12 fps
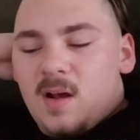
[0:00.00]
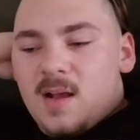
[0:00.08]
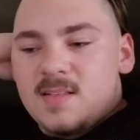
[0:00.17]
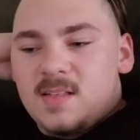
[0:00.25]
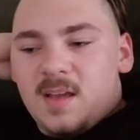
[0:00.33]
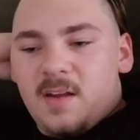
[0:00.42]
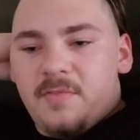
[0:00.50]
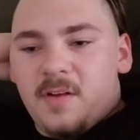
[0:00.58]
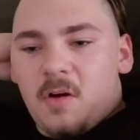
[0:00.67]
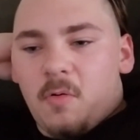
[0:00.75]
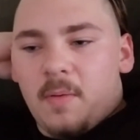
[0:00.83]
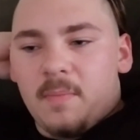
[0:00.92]
still gotta figure
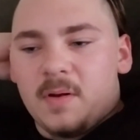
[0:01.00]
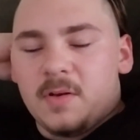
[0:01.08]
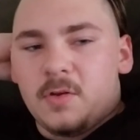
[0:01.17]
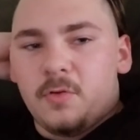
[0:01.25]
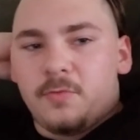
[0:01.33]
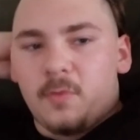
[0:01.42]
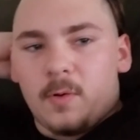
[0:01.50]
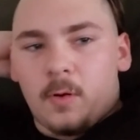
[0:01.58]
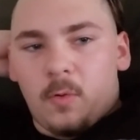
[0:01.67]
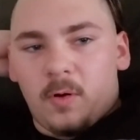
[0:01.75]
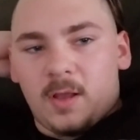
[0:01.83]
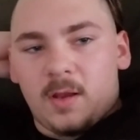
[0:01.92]
out what I'm gonna do for
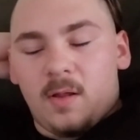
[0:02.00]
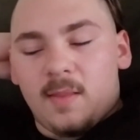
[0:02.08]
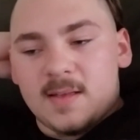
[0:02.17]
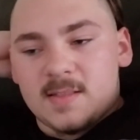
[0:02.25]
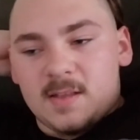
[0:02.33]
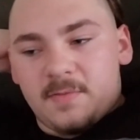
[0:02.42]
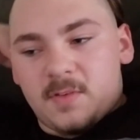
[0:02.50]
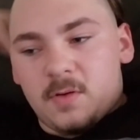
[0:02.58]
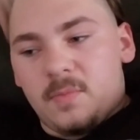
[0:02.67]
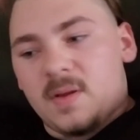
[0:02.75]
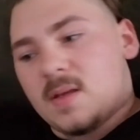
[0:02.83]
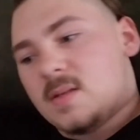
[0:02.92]
recording and all that stuff too.
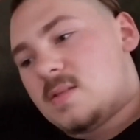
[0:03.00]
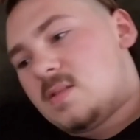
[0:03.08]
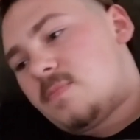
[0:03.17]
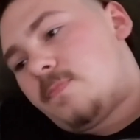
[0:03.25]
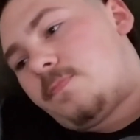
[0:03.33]
Because